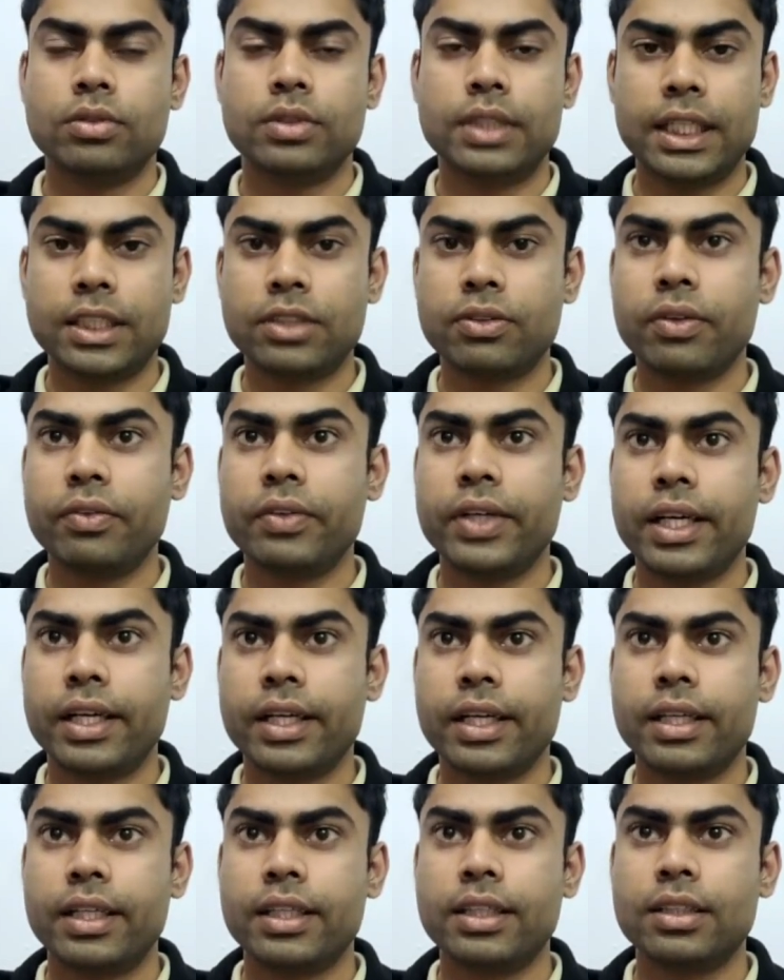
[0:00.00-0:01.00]
That's why we
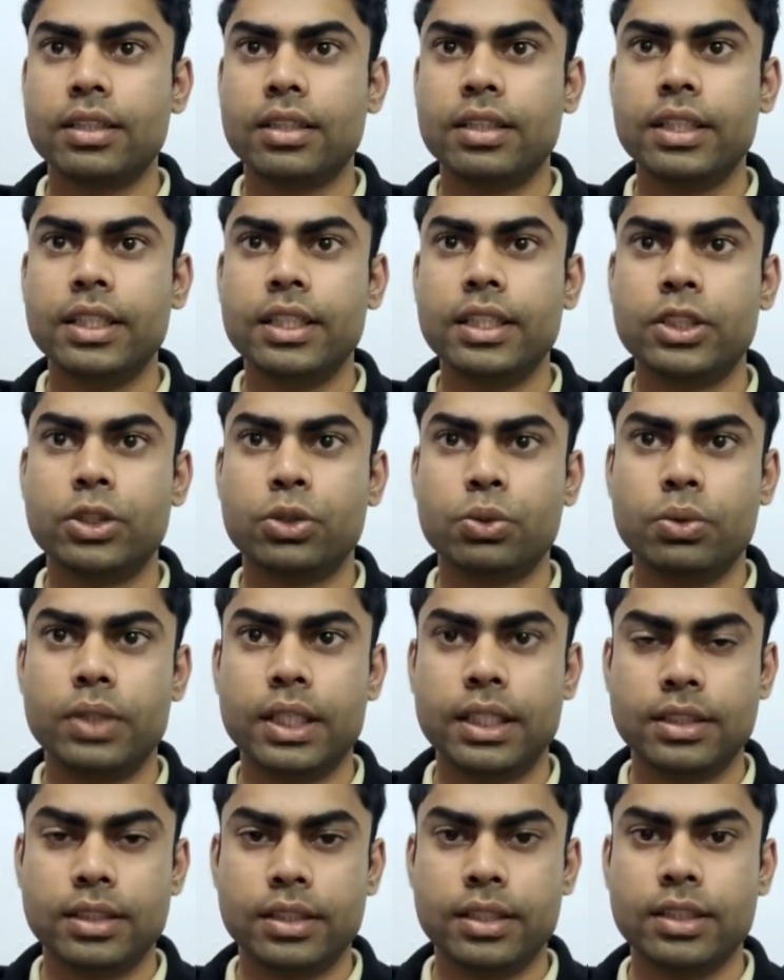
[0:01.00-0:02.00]
are getting these two
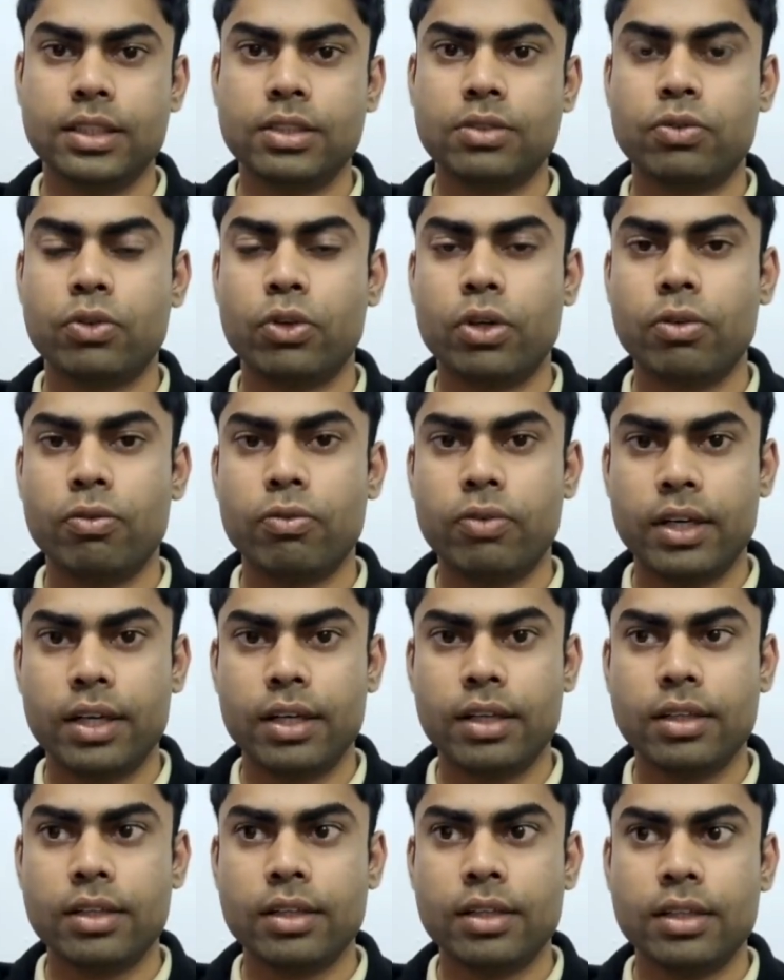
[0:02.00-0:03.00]
densities for
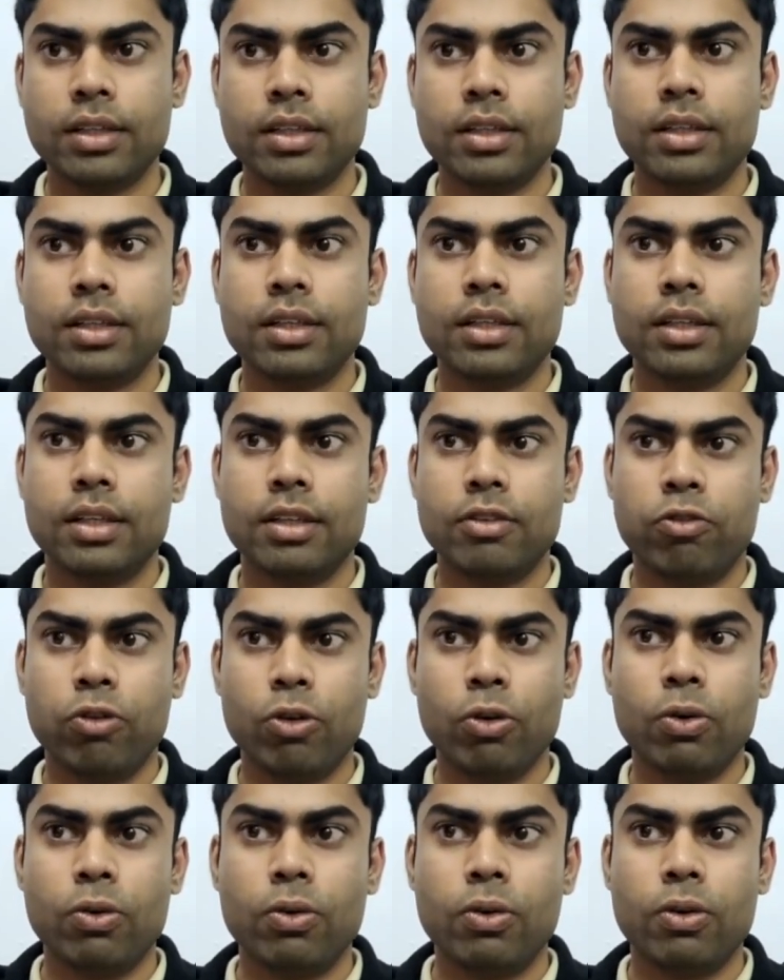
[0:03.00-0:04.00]
one
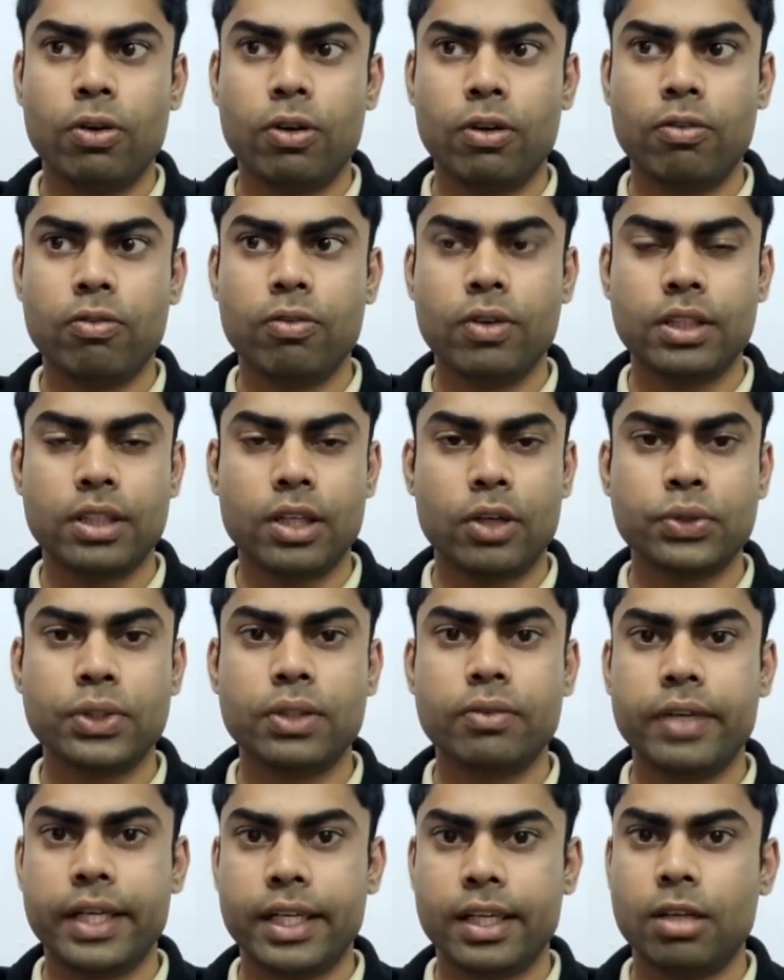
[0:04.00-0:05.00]
flow of
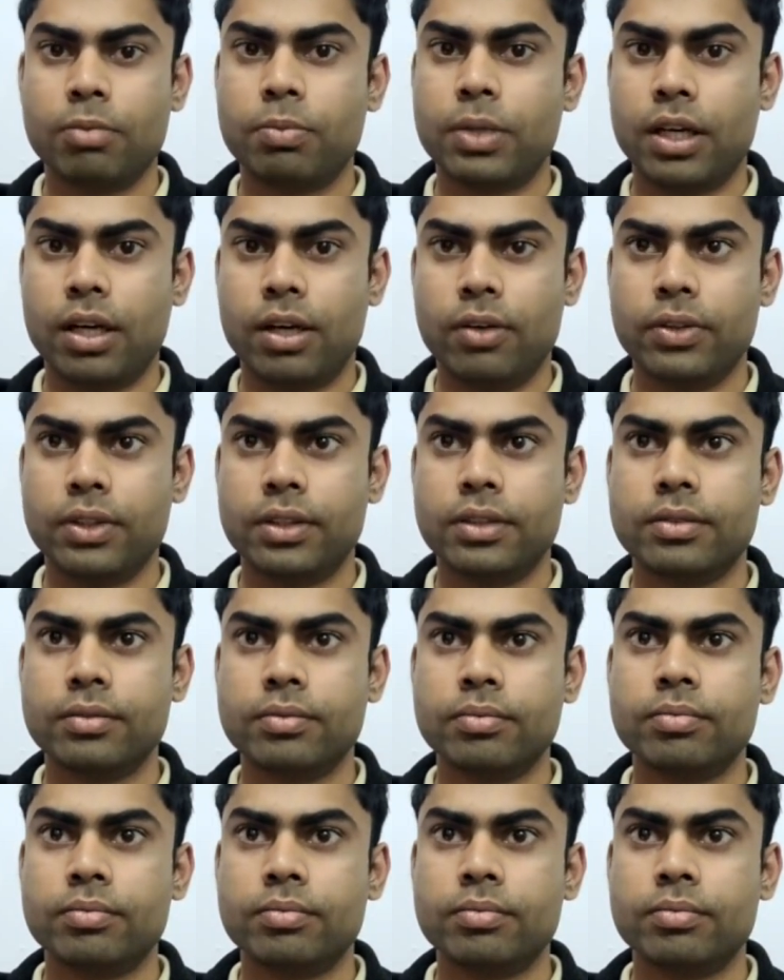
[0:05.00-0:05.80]
1000 vehicle per hour.